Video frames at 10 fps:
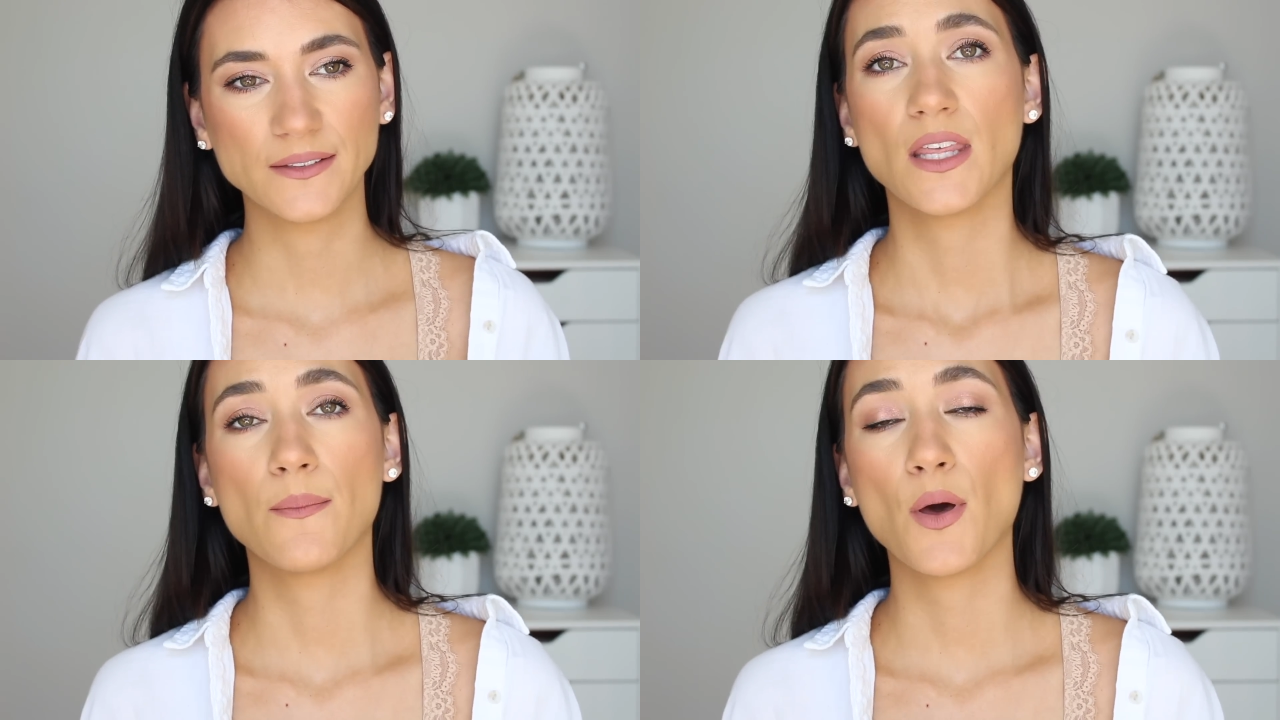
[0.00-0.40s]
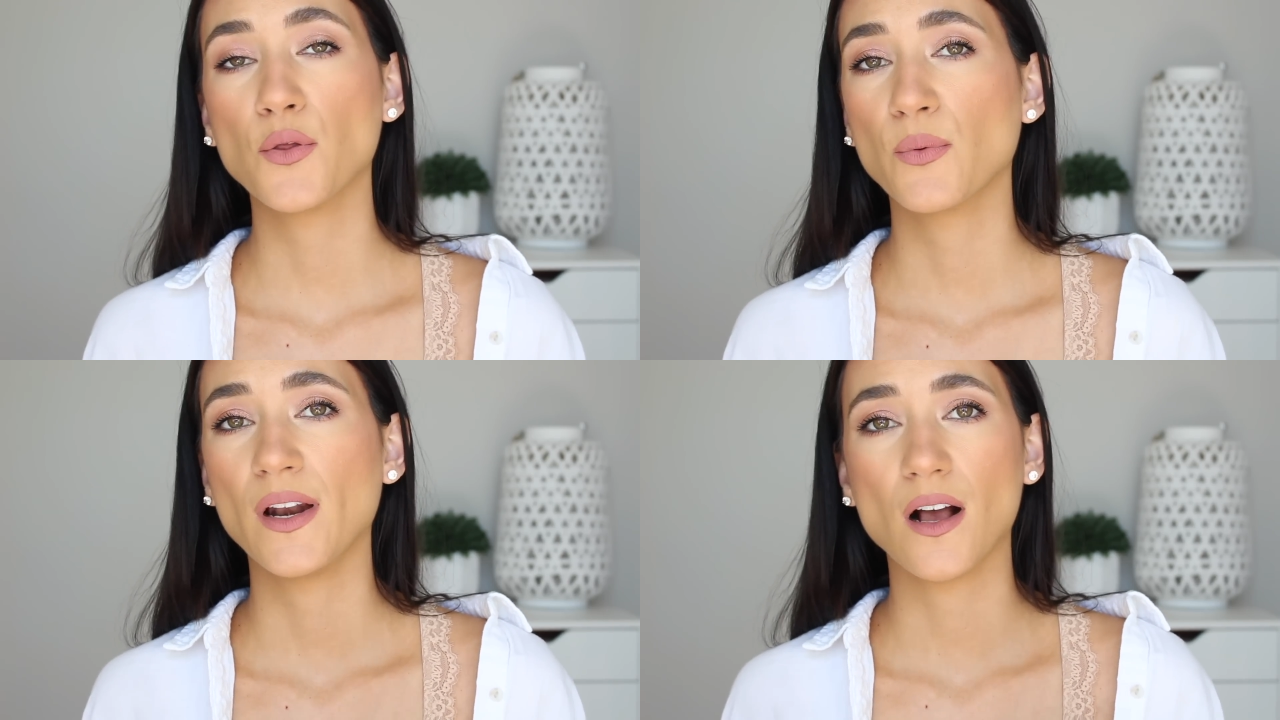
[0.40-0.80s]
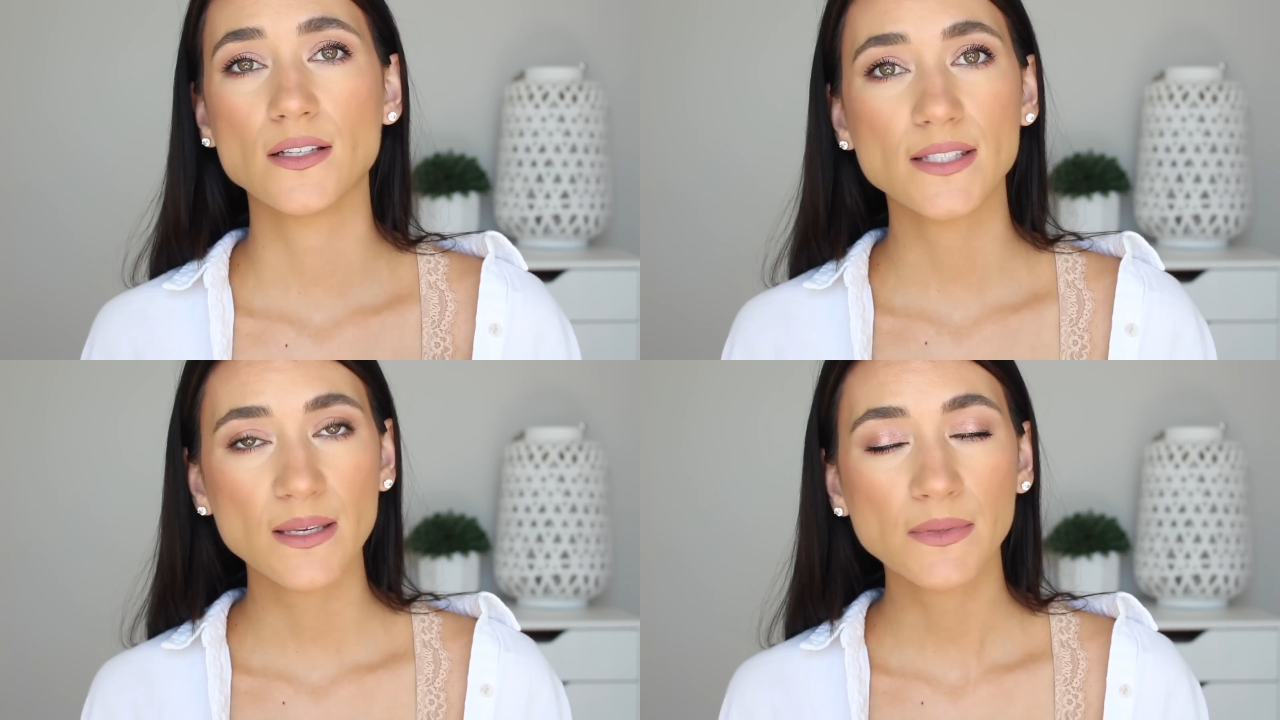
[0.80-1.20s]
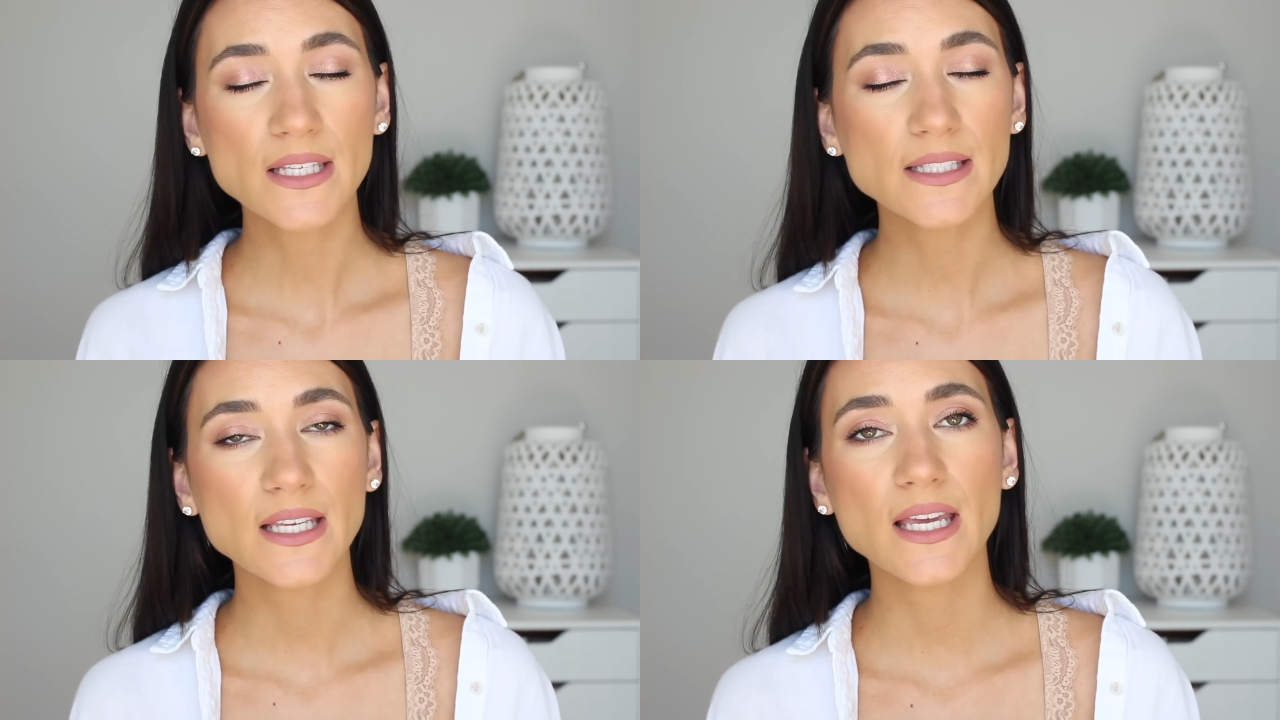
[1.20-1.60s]
They both went on
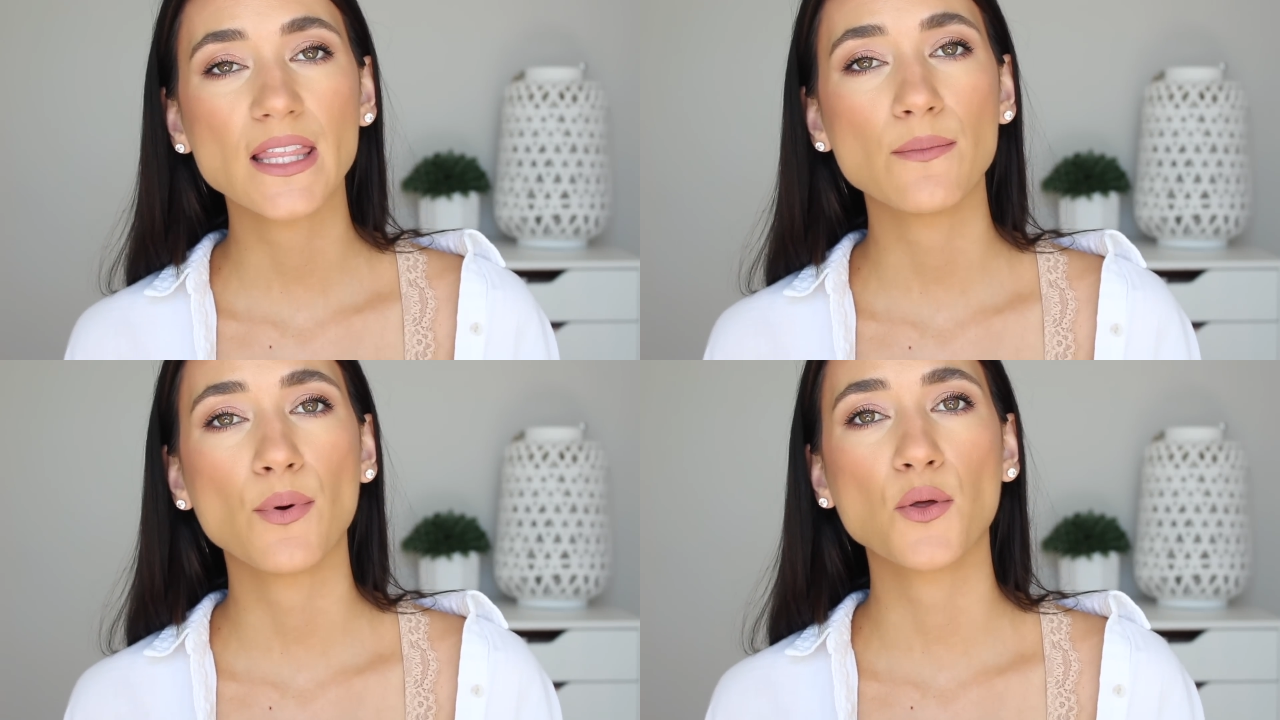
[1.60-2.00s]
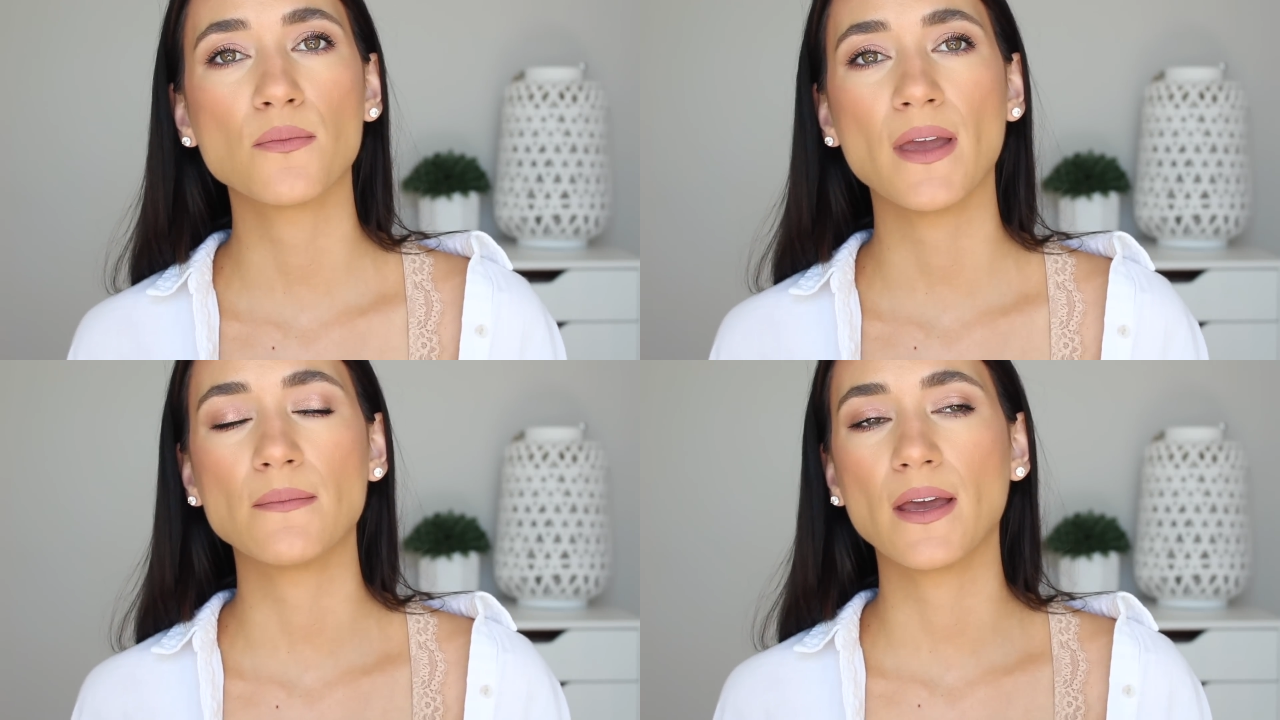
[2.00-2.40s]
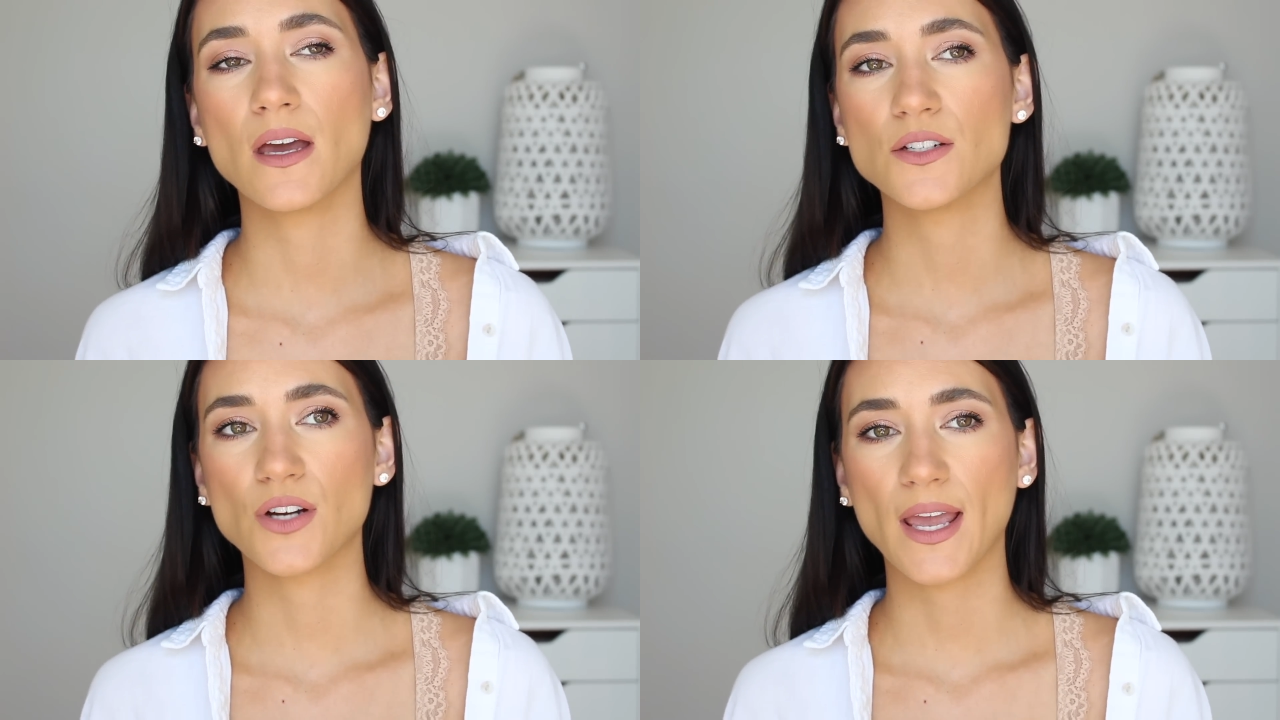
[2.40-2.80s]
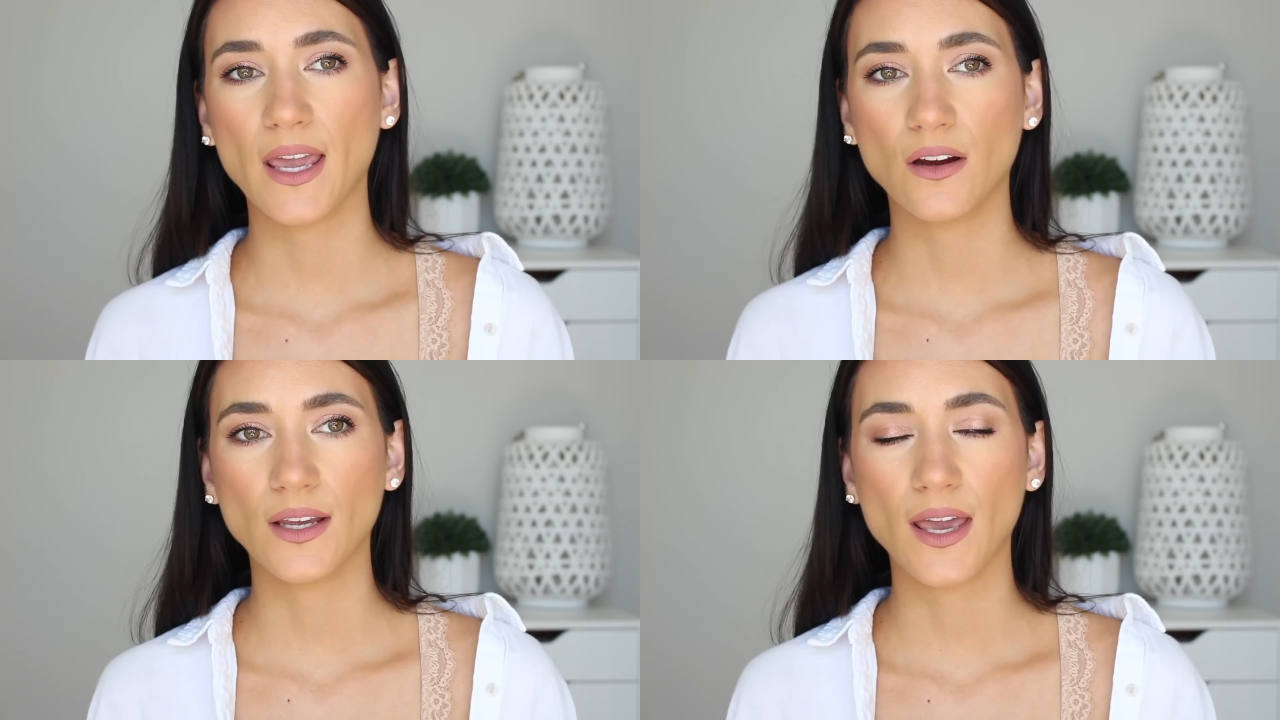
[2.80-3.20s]
seamlessly. They both made my under eye
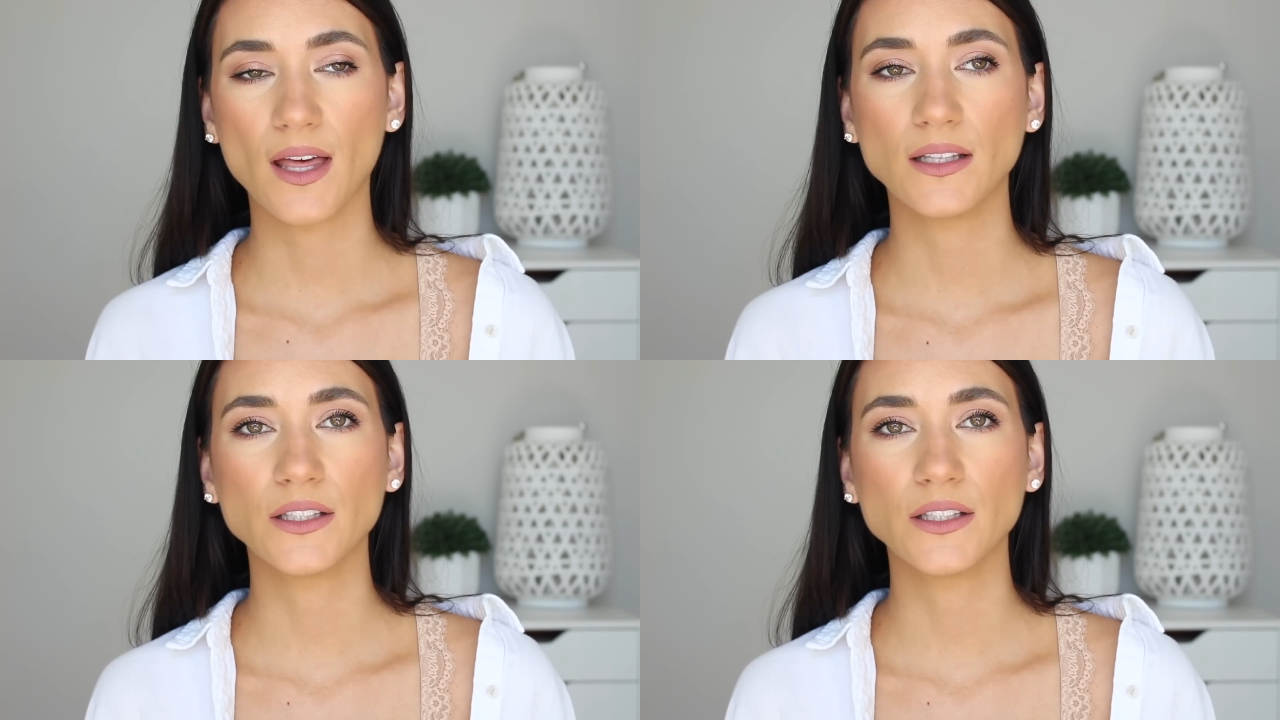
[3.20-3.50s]
area